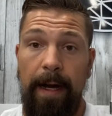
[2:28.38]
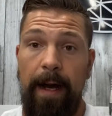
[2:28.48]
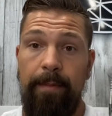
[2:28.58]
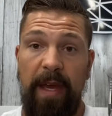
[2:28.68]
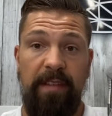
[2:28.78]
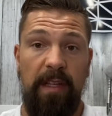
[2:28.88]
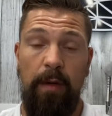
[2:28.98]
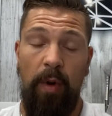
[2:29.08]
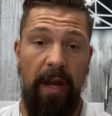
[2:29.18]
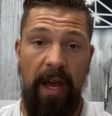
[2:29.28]
Basically
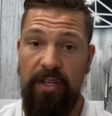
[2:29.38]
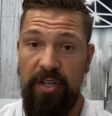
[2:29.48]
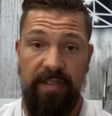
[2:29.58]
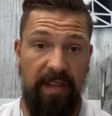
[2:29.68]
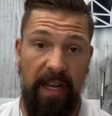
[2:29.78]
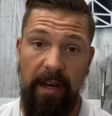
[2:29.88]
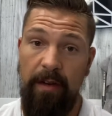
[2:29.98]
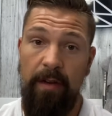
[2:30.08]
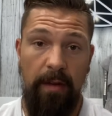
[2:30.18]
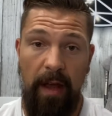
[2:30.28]
what I just stated,
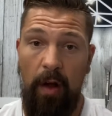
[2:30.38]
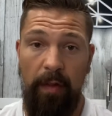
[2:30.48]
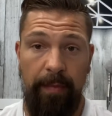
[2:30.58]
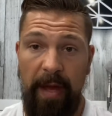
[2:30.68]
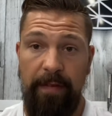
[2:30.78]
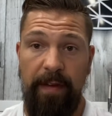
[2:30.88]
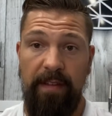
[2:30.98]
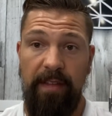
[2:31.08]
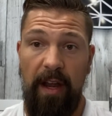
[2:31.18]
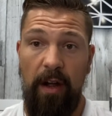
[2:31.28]
all the benefits
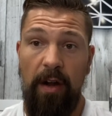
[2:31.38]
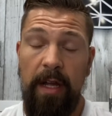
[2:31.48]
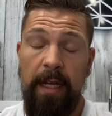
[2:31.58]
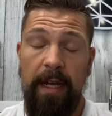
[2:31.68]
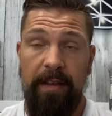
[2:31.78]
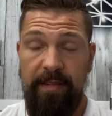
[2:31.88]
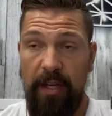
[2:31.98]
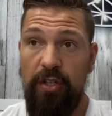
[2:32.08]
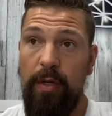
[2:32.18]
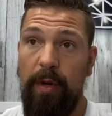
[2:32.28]
there,
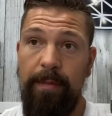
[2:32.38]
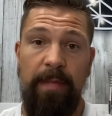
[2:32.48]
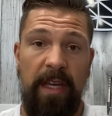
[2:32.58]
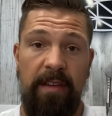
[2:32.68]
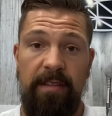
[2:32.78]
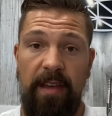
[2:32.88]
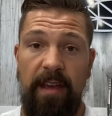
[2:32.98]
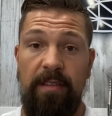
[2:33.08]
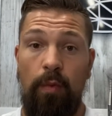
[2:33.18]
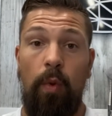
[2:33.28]
essentially what it means
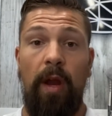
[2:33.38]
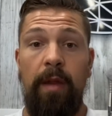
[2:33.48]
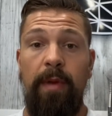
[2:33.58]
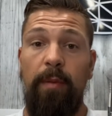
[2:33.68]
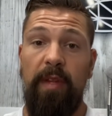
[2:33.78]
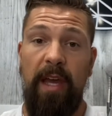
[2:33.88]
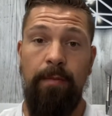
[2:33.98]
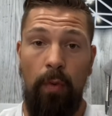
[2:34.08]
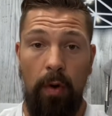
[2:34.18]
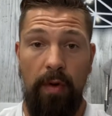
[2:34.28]
is we're going to be able to get
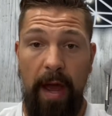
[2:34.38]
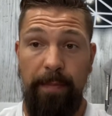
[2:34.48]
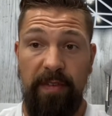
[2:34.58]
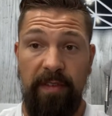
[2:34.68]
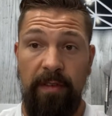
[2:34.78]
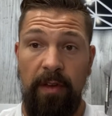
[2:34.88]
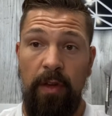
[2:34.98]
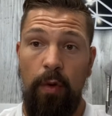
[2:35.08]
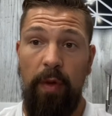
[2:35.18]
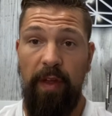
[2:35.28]
more reps
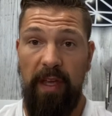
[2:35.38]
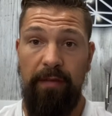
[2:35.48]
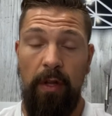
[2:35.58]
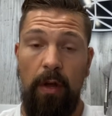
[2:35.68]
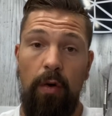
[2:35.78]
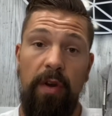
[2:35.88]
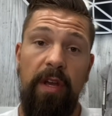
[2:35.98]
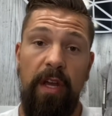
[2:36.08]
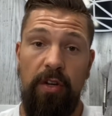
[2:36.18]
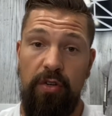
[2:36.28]
with a given load
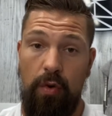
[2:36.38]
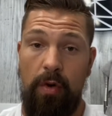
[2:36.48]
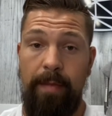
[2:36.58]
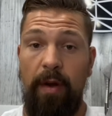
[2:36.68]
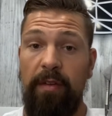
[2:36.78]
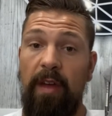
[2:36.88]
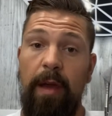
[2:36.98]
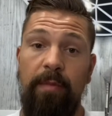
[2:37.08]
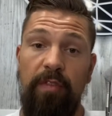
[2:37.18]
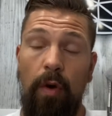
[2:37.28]
in a shorter amount of
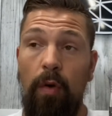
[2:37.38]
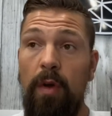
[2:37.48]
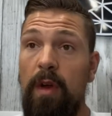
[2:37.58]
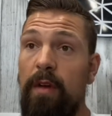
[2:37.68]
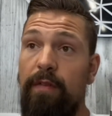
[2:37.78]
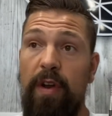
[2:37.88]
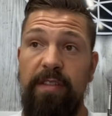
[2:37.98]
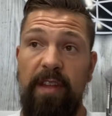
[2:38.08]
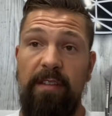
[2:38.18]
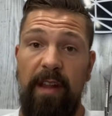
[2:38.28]
time. So for
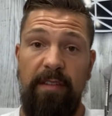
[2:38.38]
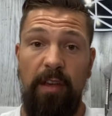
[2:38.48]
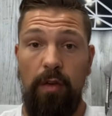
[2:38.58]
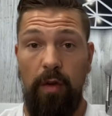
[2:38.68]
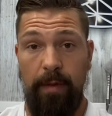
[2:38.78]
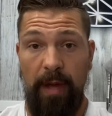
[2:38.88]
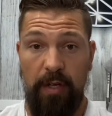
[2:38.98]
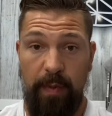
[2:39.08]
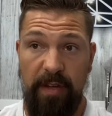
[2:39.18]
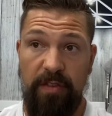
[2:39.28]
instance, let's say you can bench
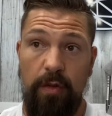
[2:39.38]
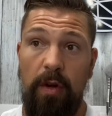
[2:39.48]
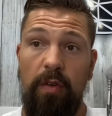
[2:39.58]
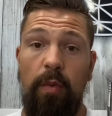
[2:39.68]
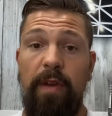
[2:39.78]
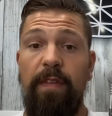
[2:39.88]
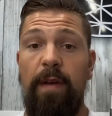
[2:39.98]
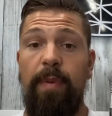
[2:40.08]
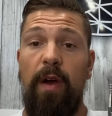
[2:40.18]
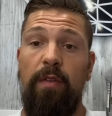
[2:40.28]
press 225
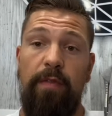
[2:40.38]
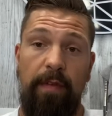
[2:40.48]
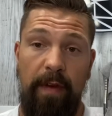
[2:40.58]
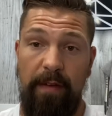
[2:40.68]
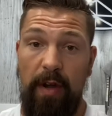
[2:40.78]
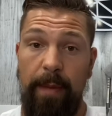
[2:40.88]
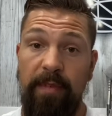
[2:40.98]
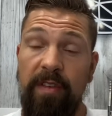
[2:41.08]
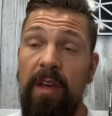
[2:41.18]
pounds for 5 reps.